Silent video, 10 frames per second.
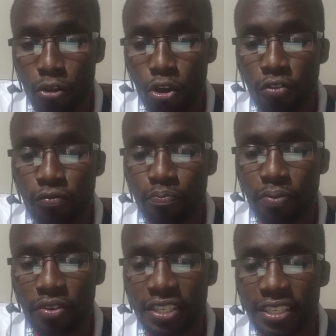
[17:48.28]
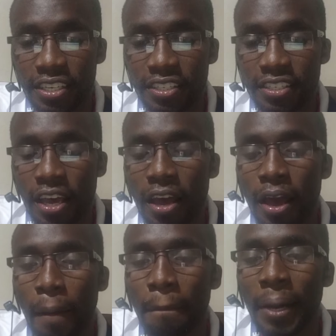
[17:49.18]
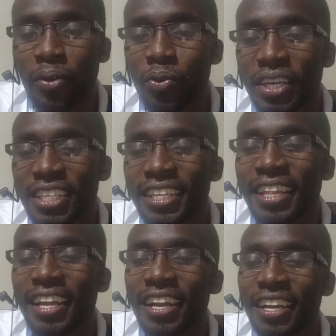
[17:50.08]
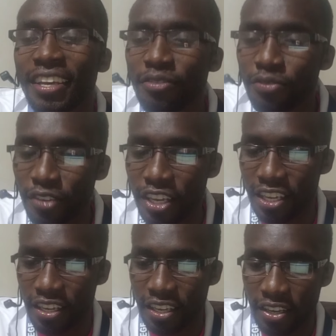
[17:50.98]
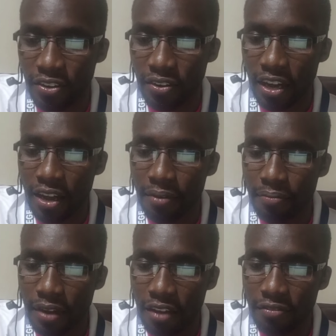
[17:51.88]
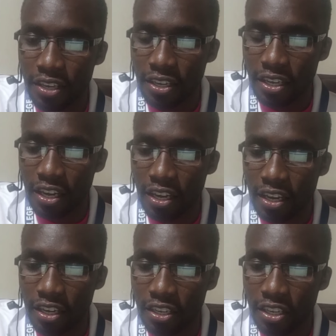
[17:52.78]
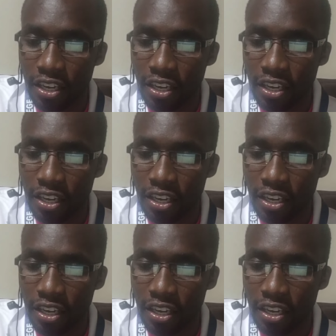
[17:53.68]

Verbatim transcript: of processes by which the living i'm having uh,